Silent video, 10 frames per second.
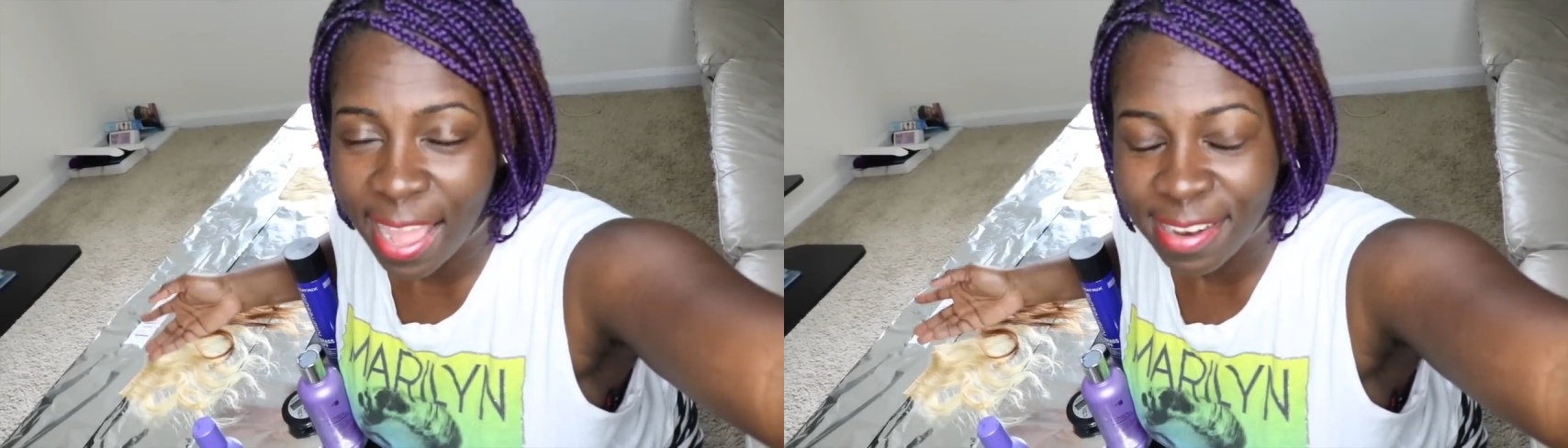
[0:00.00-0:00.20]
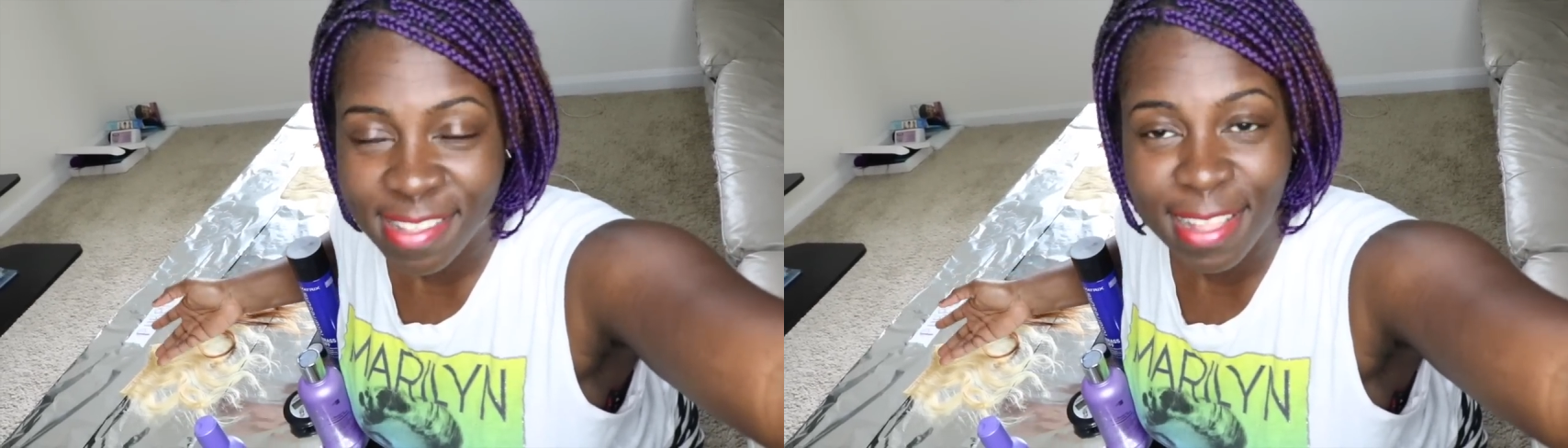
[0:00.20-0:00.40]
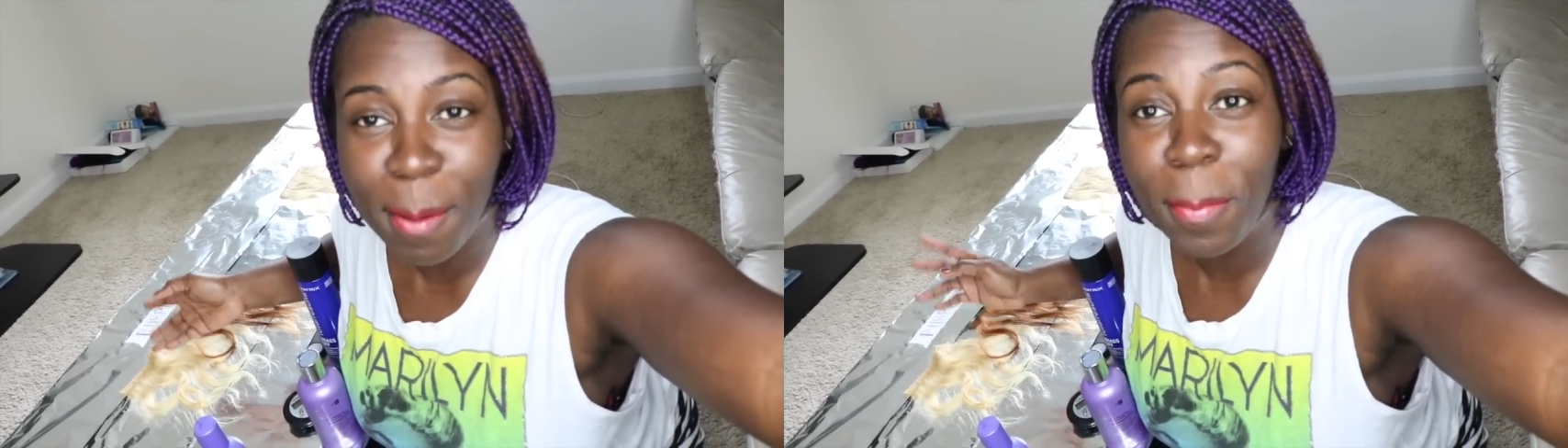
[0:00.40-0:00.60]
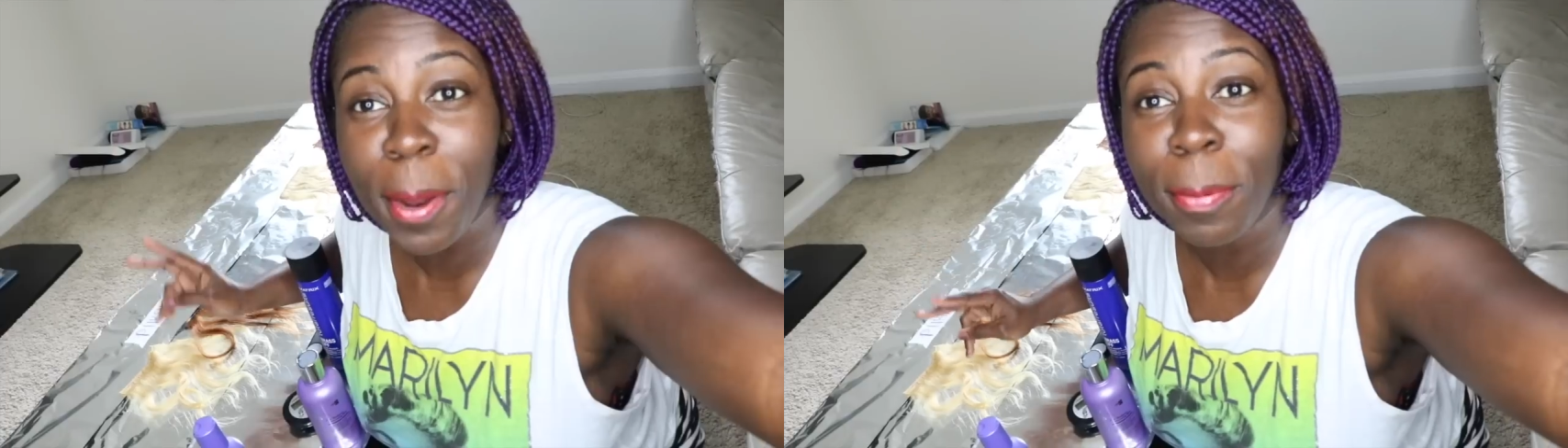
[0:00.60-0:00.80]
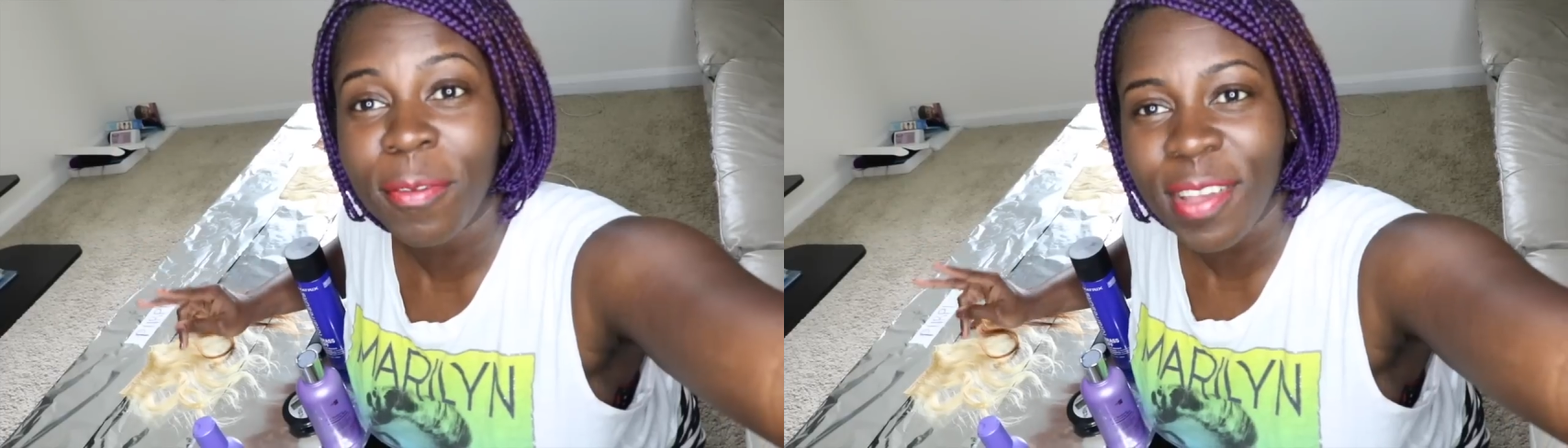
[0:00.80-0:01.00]
understand
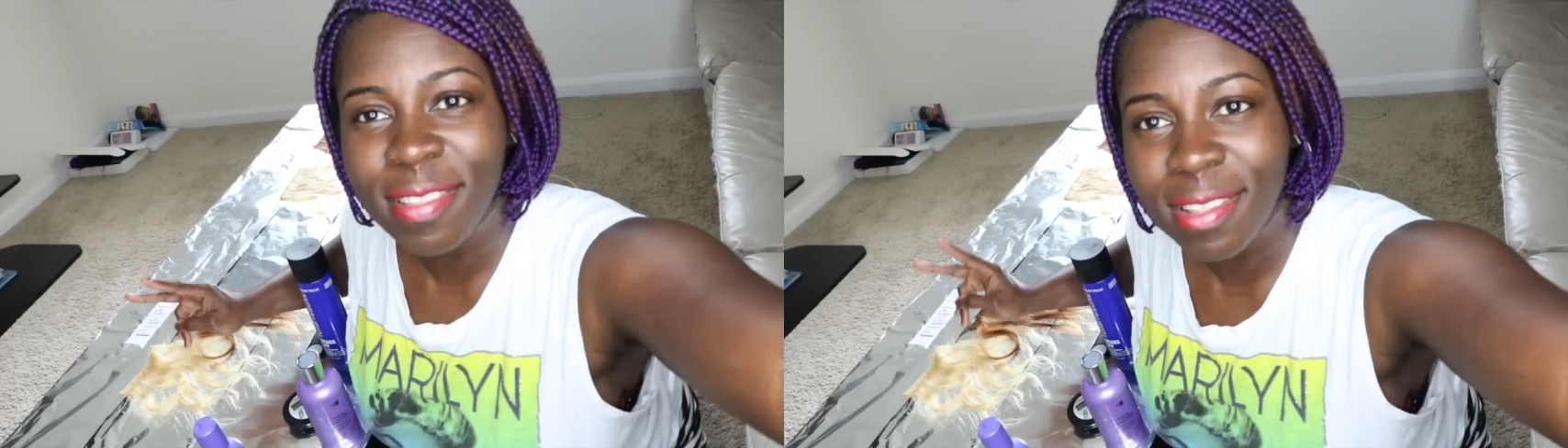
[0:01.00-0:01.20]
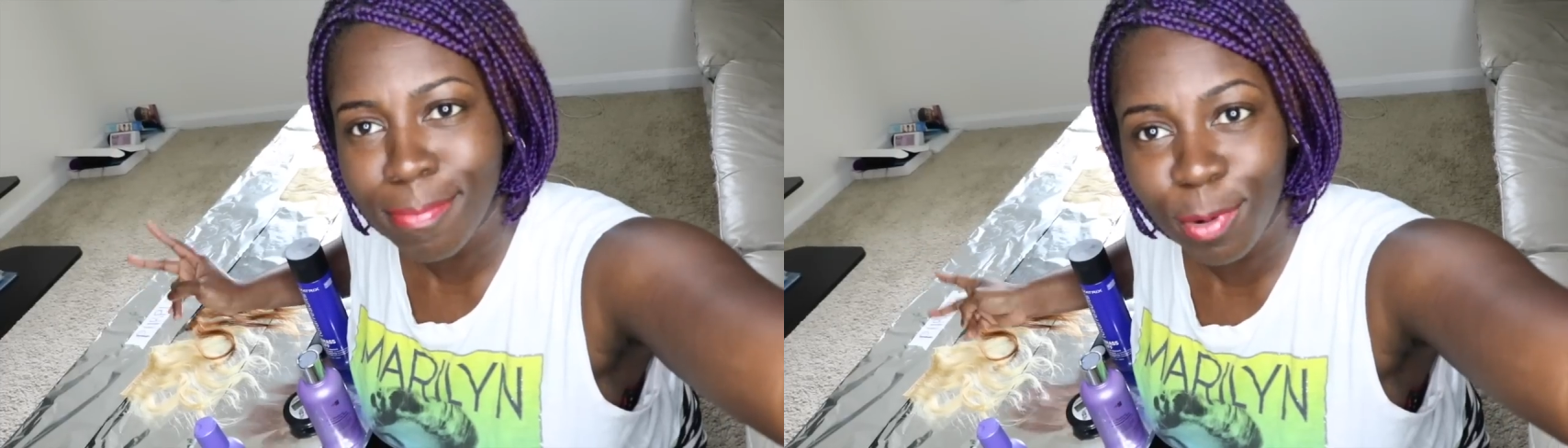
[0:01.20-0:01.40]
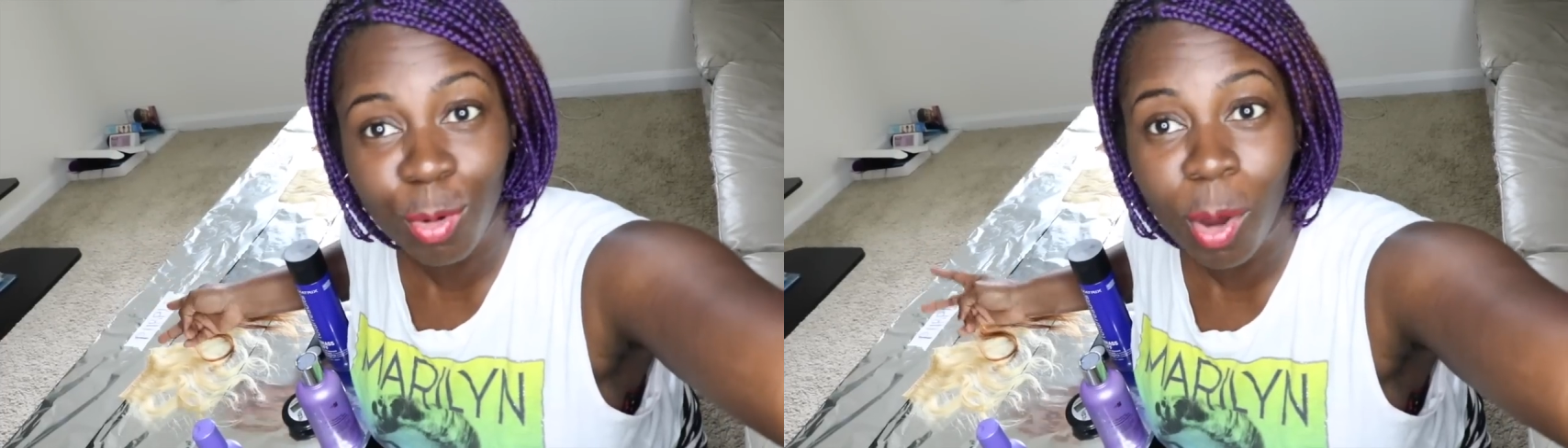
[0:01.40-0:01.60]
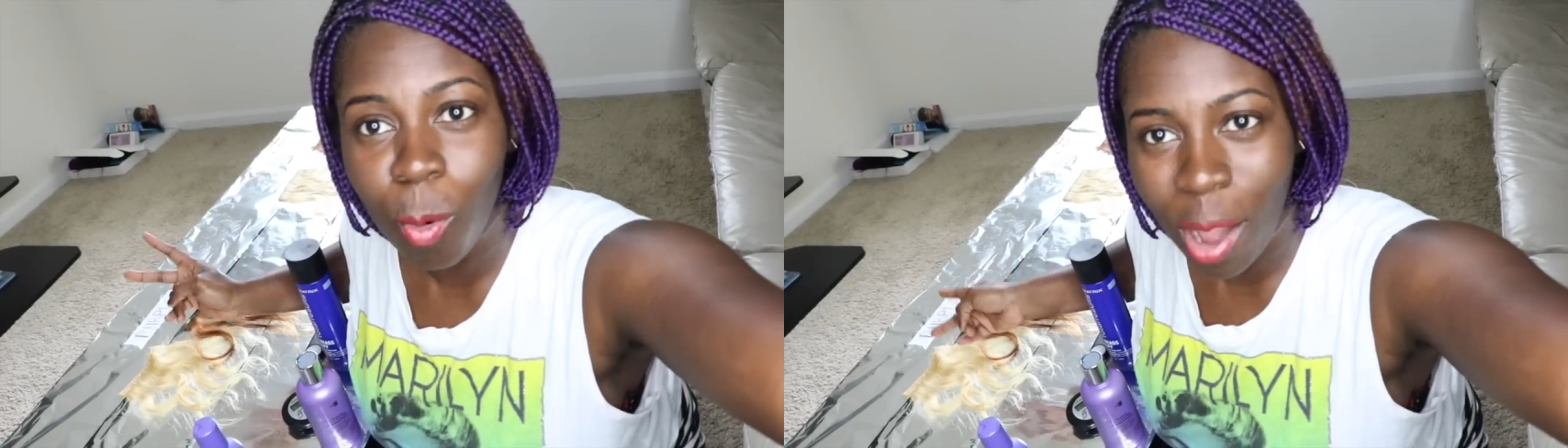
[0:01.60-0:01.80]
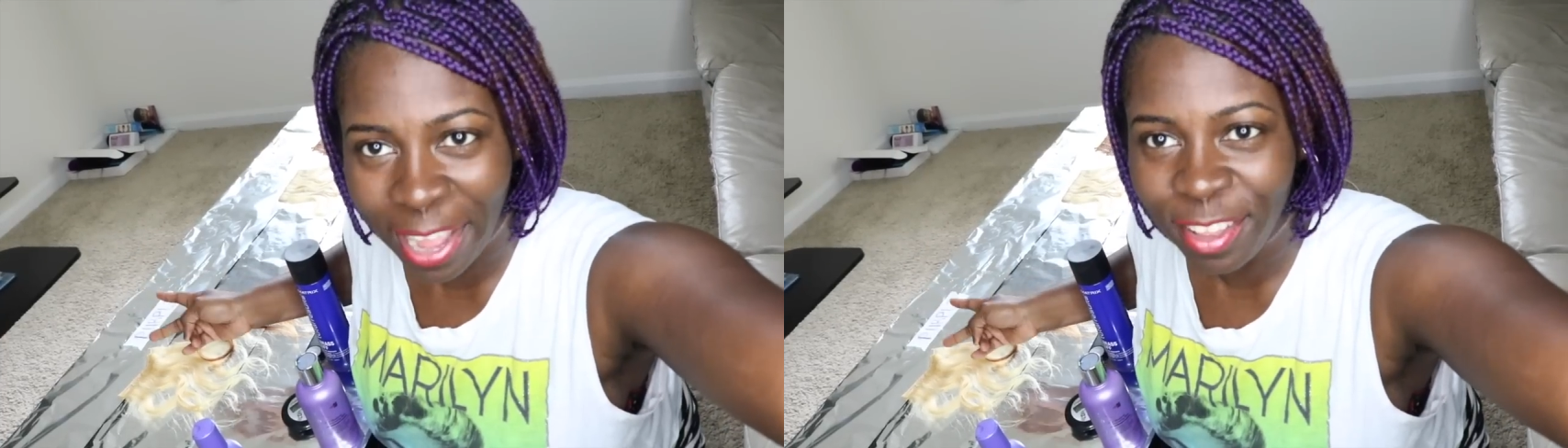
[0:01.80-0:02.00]
purple versus blue
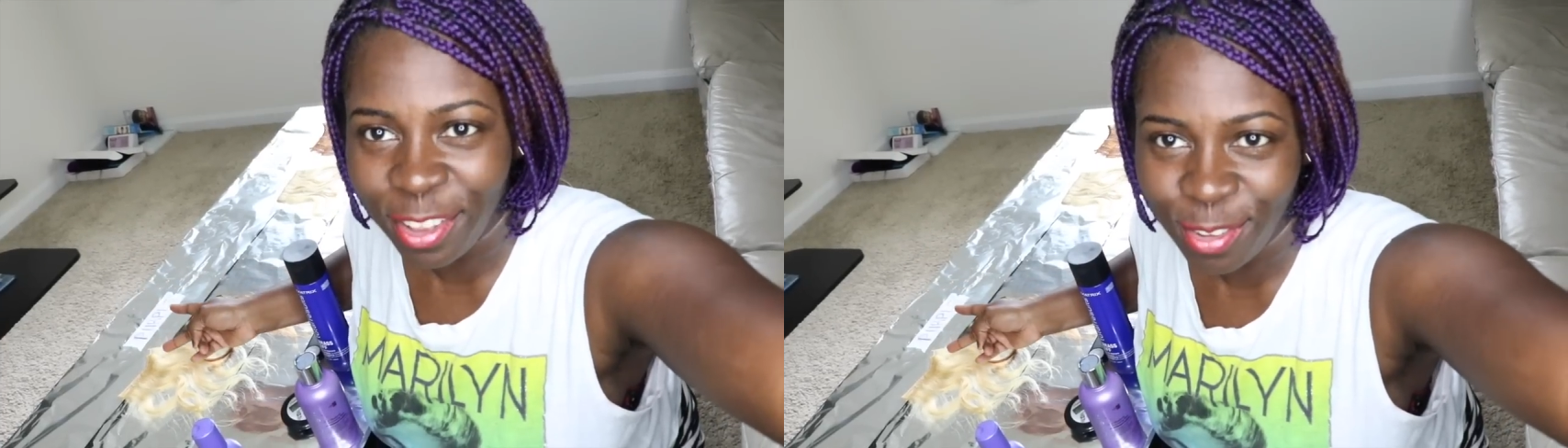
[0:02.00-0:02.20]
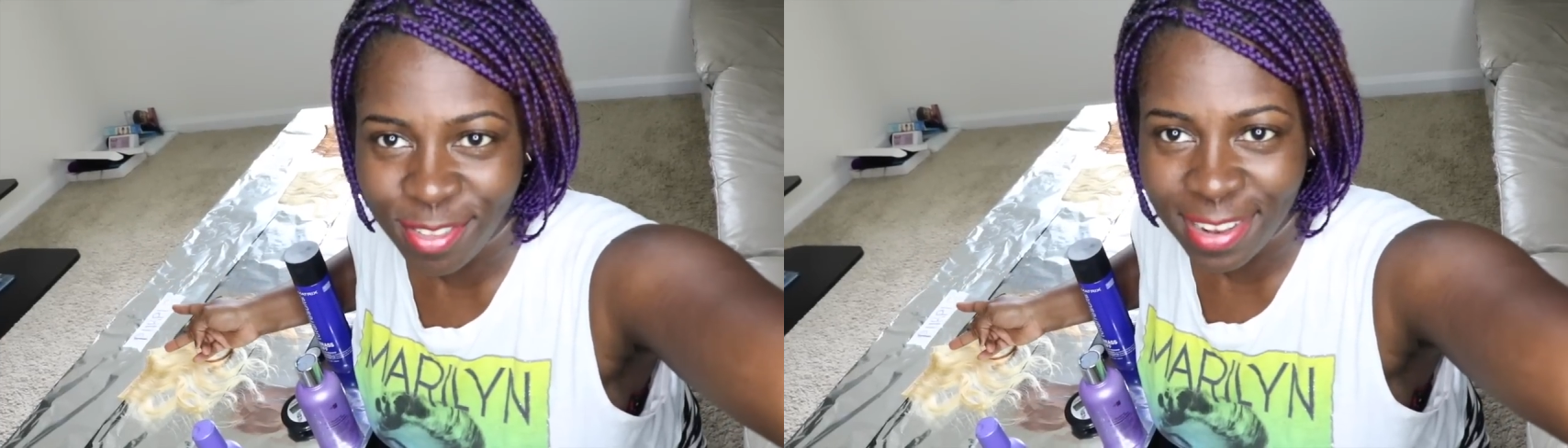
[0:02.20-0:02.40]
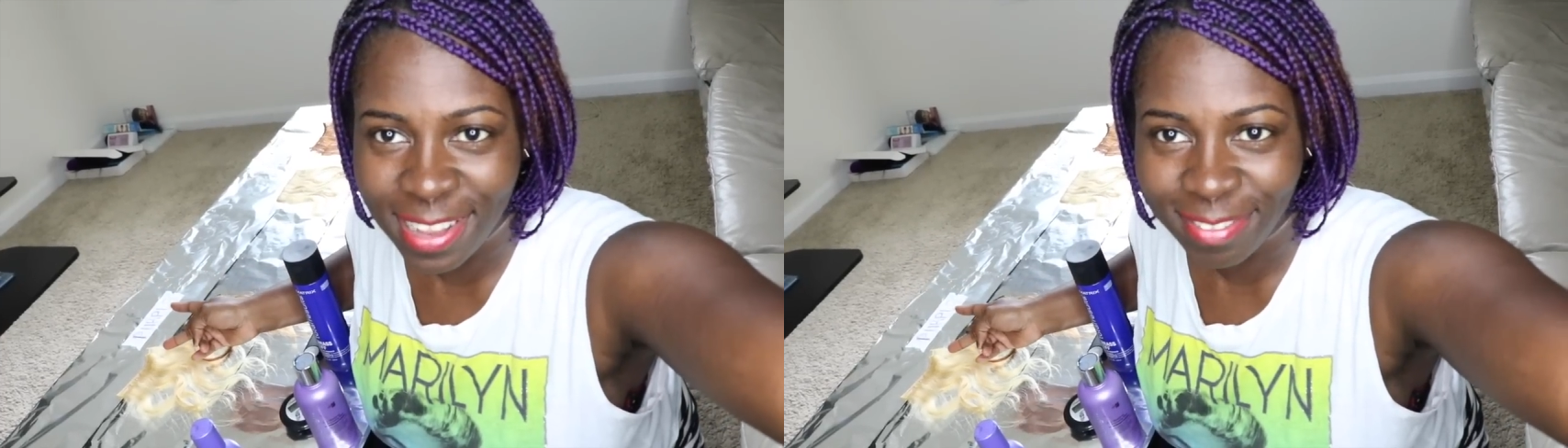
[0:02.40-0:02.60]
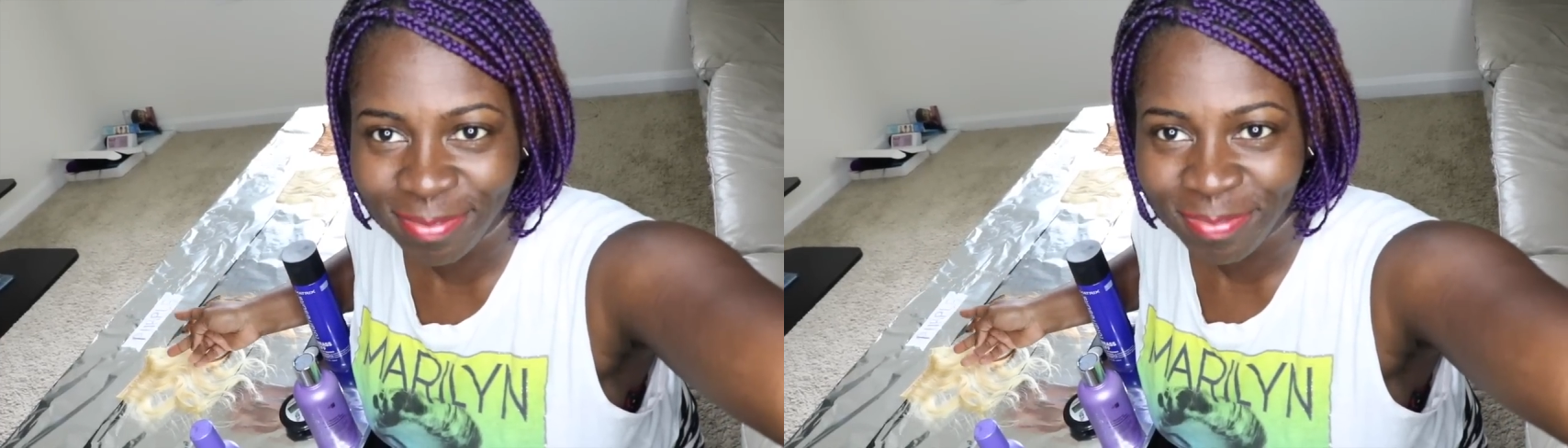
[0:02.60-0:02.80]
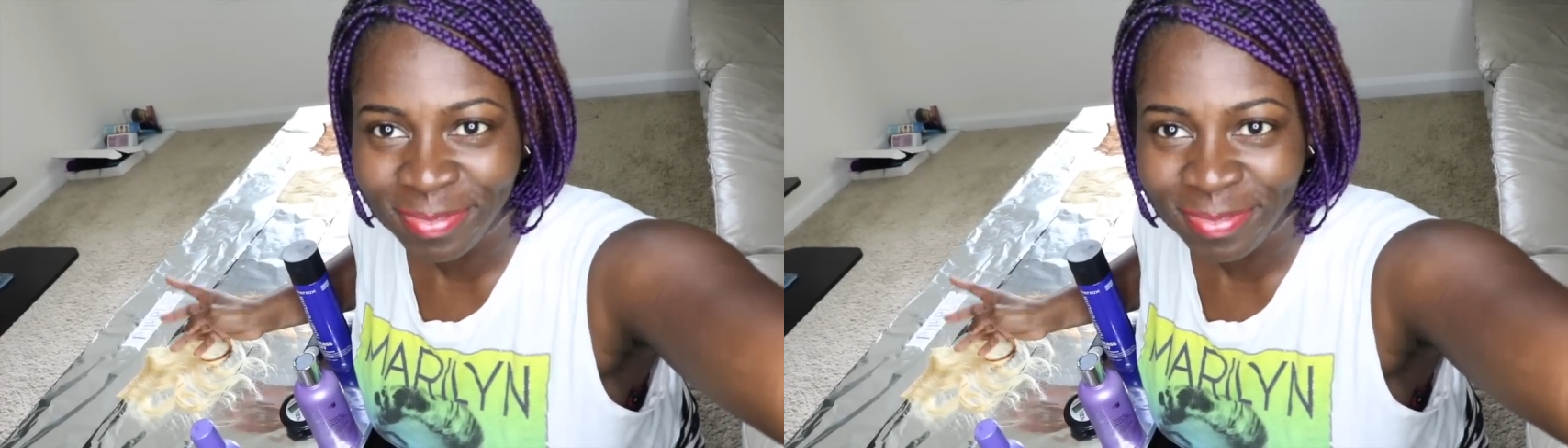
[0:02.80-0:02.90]
and why you're using it.